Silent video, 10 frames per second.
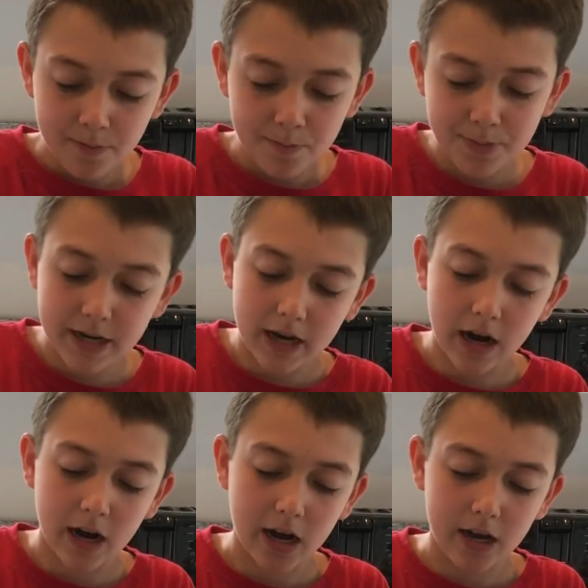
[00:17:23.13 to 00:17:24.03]

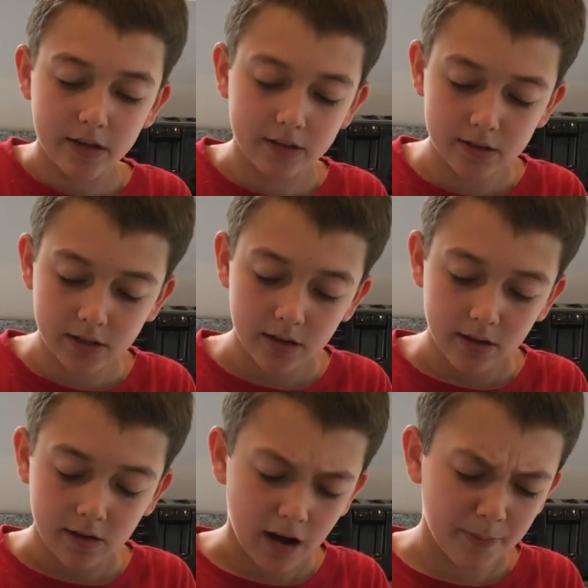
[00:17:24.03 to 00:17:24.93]
because
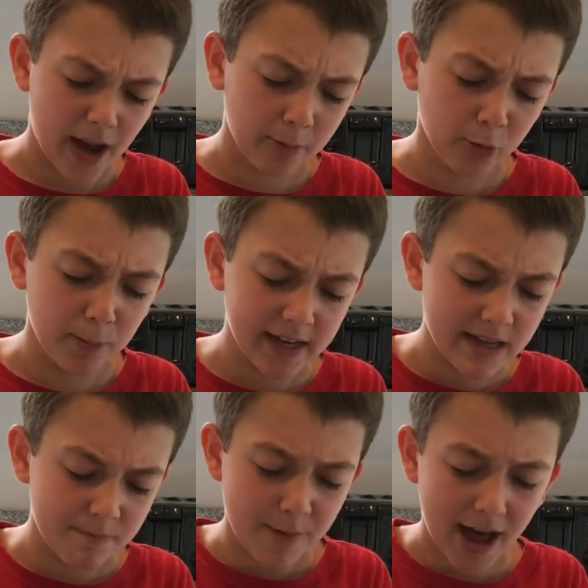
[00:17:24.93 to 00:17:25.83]
that will make
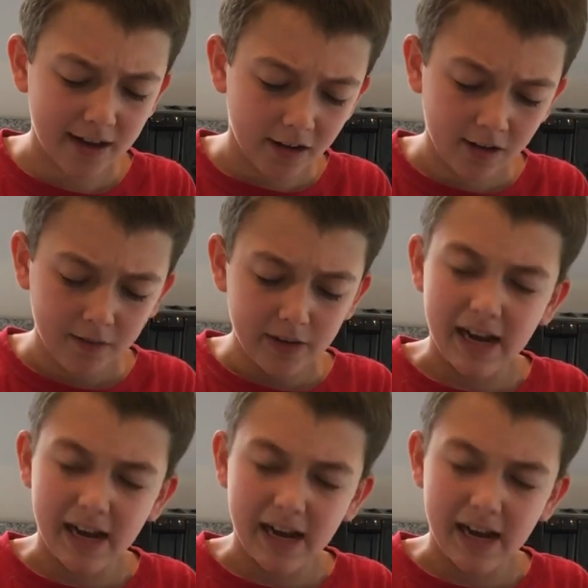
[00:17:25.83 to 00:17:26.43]
it better